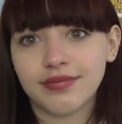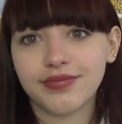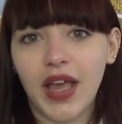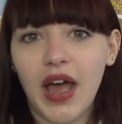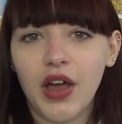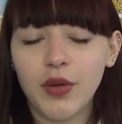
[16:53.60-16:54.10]

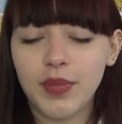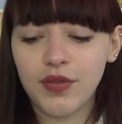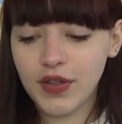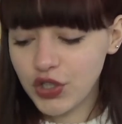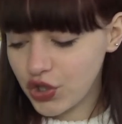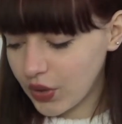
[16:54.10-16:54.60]
I hope you've
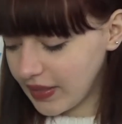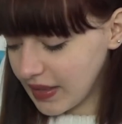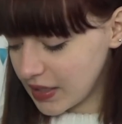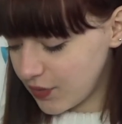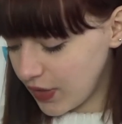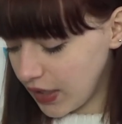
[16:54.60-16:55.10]
enjoyed
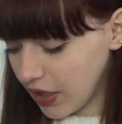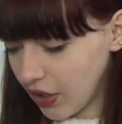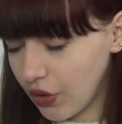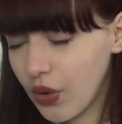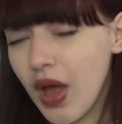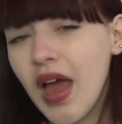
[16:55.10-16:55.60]
this
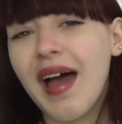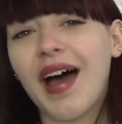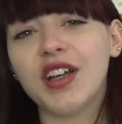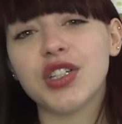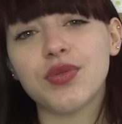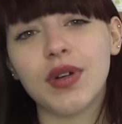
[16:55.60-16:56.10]
video. I
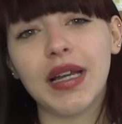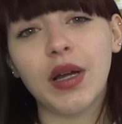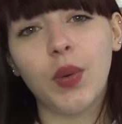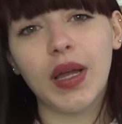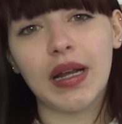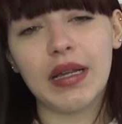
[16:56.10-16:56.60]
just really
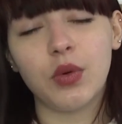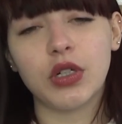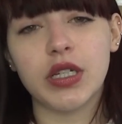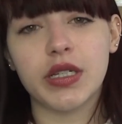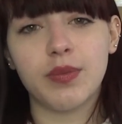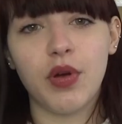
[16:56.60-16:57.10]
quickly
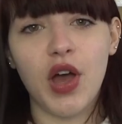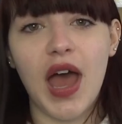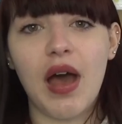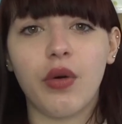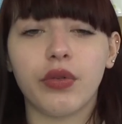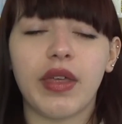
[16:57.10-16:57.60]
wanted to put
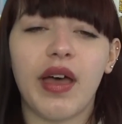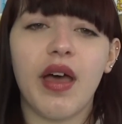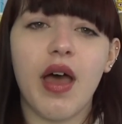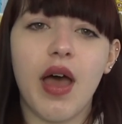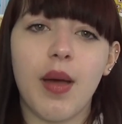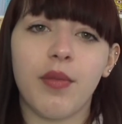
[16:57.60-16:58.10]
out that
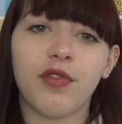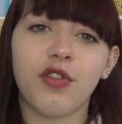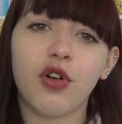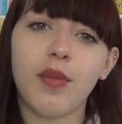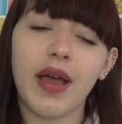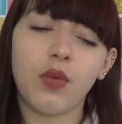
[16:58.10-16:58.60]
um, for
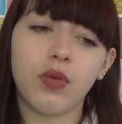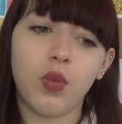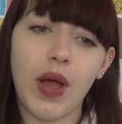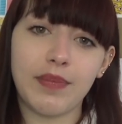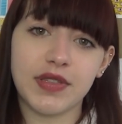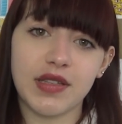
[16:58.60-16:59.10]
my
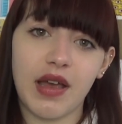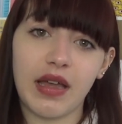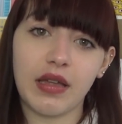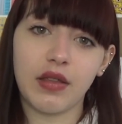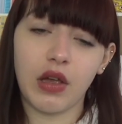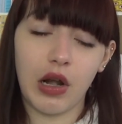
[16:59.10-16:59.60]
website,
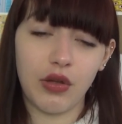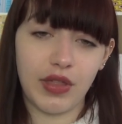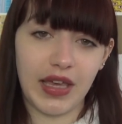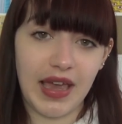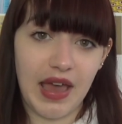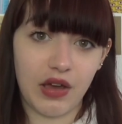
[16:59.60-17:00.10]
the Clothing
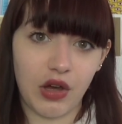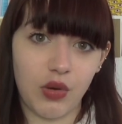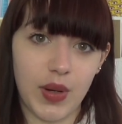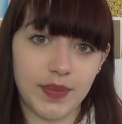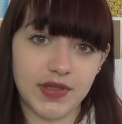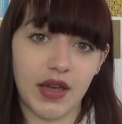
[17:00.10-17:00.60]
Care Co
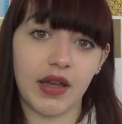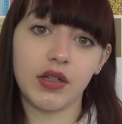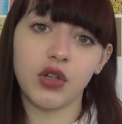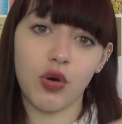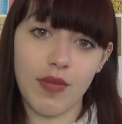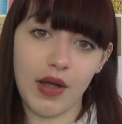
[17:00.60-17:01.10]
website,
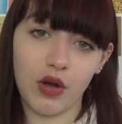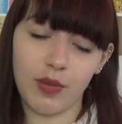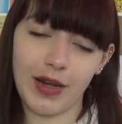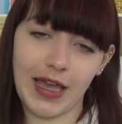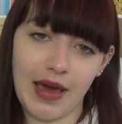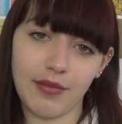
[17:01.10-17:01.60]
not my
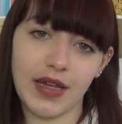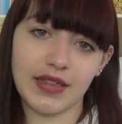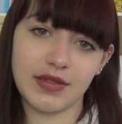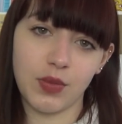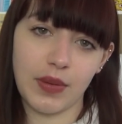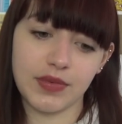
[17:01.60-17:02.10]
Hobbling
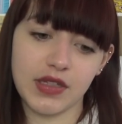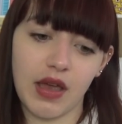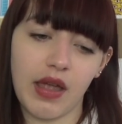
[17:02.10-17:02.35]
Handmades website,